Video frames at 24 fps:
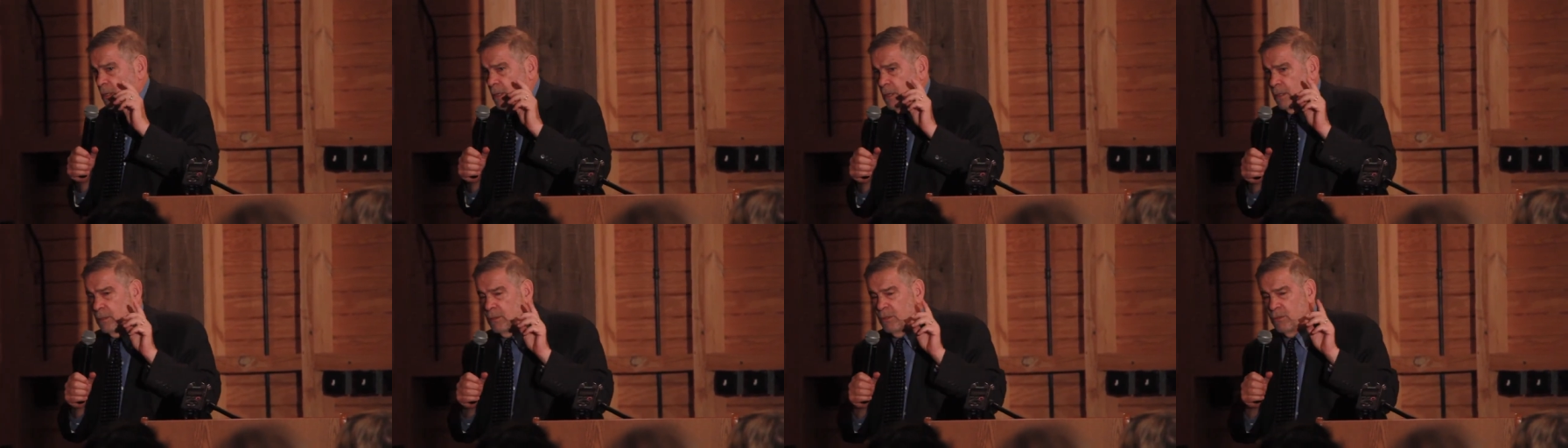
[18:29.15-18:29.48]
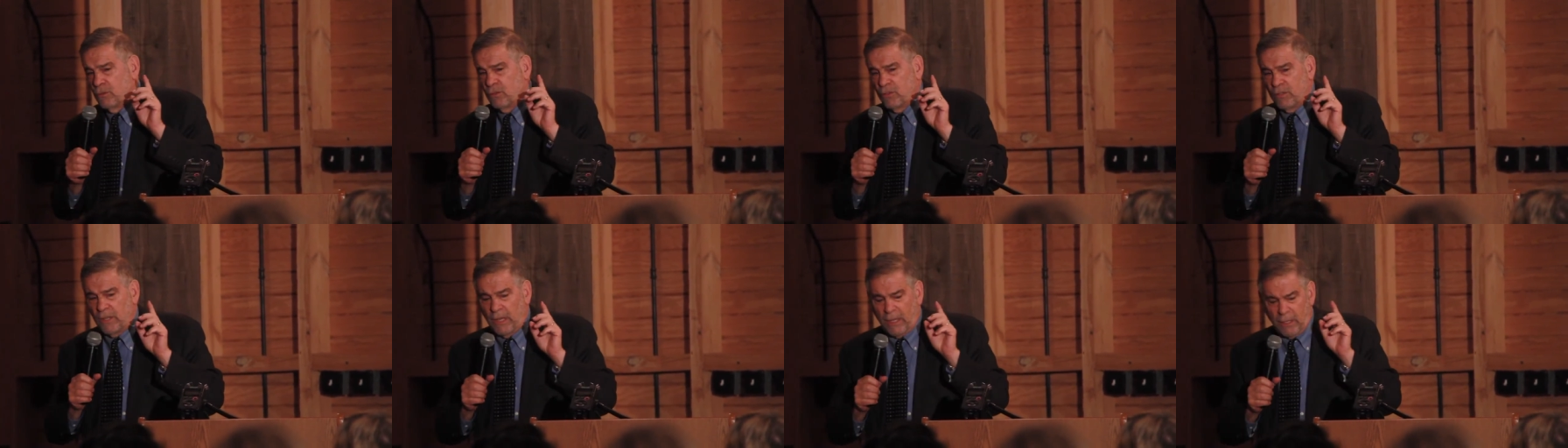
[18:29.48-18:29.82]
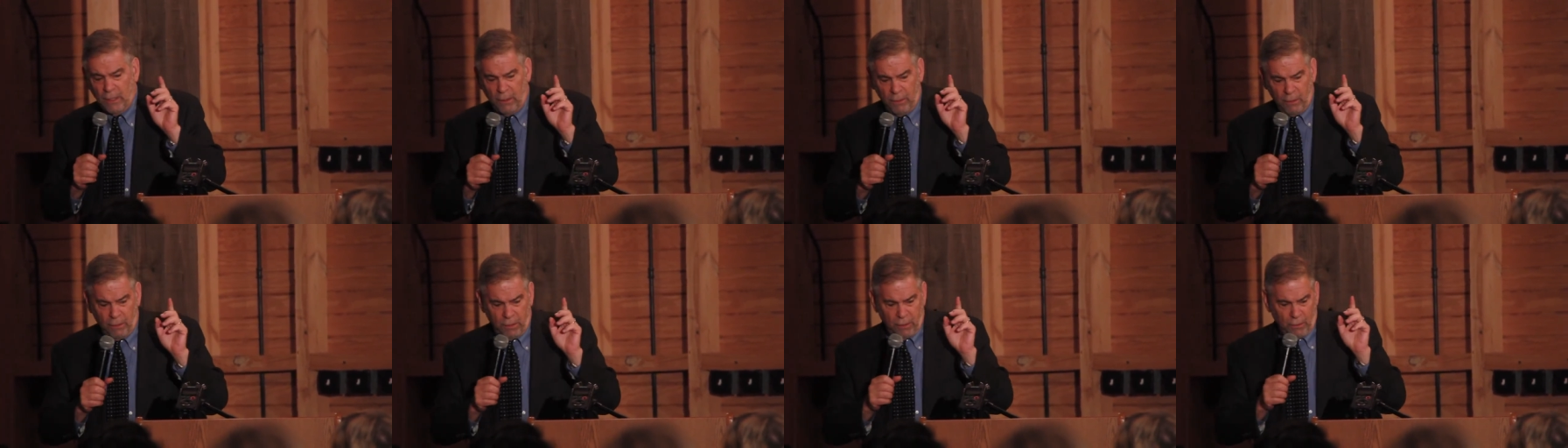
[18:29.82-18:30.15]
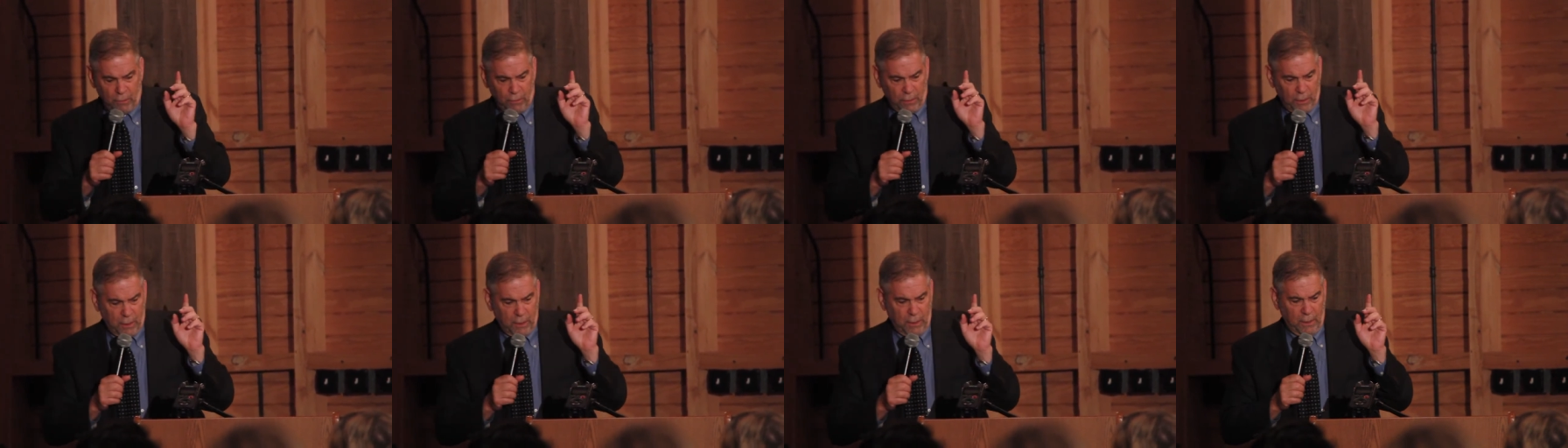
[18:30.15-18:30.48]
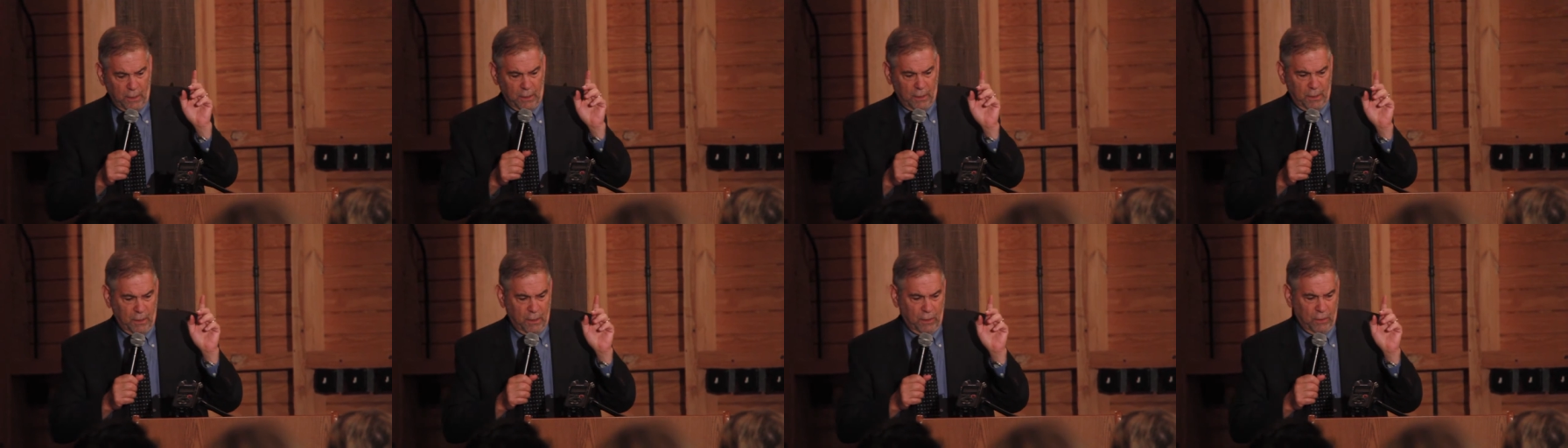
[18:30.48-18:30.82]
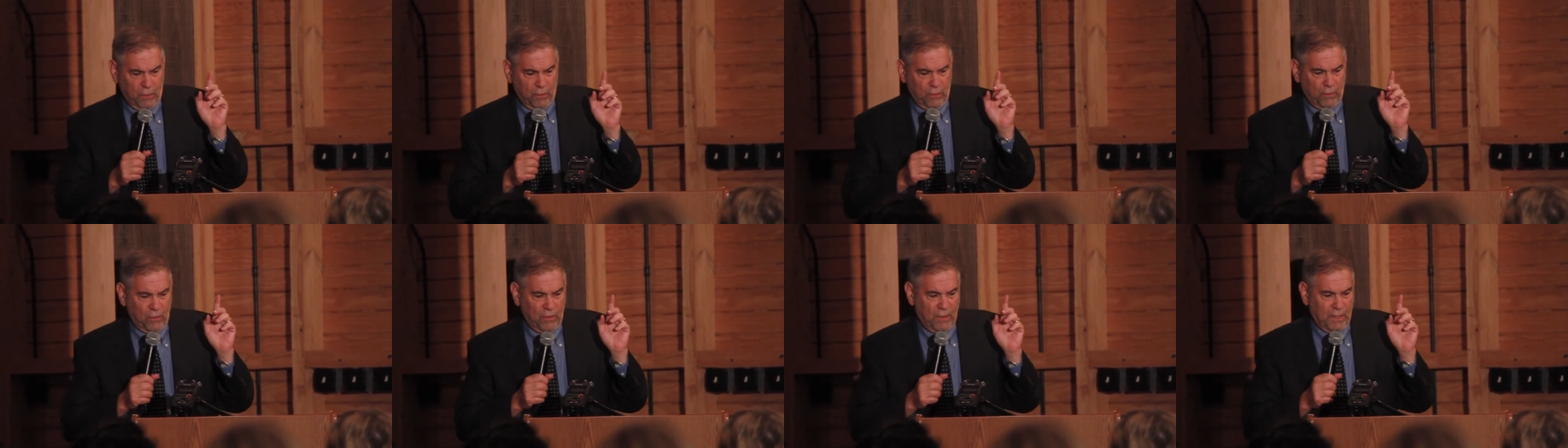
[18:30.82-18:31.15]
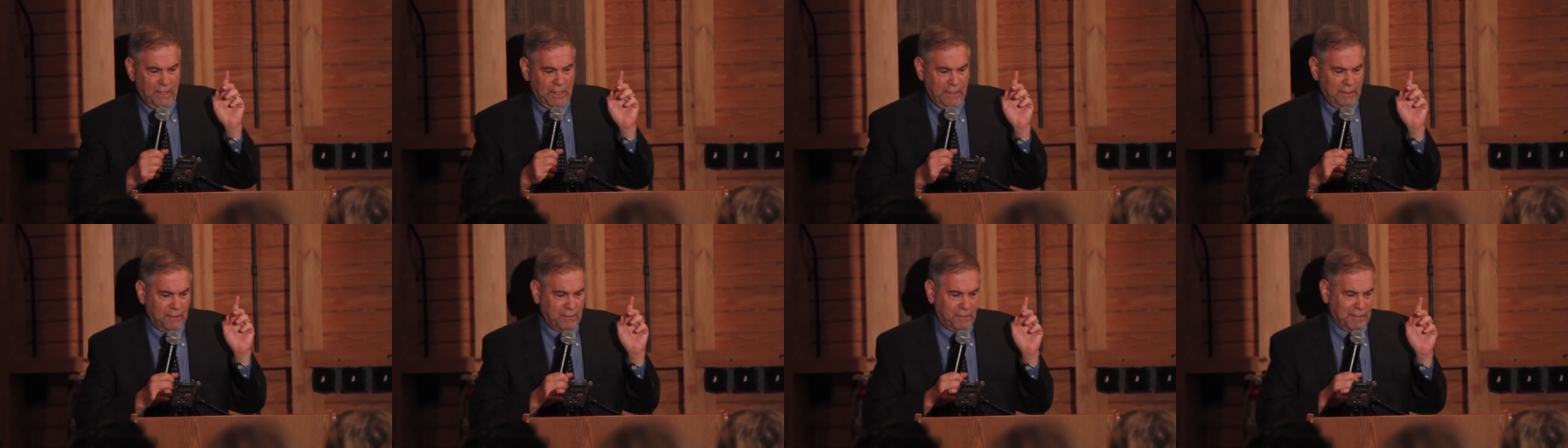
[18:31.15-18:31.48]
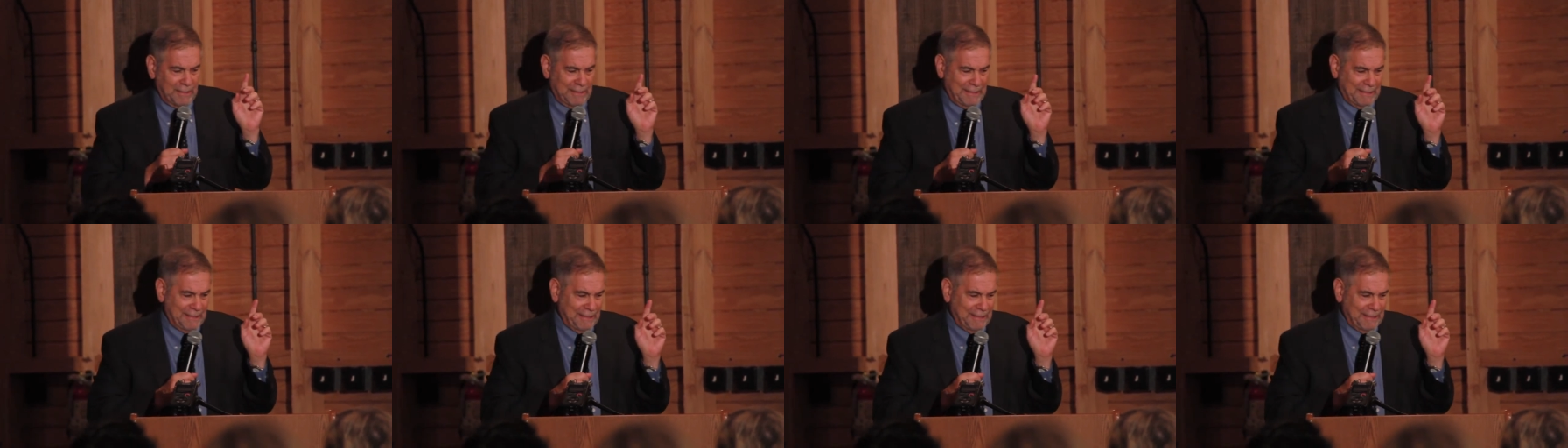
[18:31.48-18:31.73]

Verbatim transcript: And his second theory is that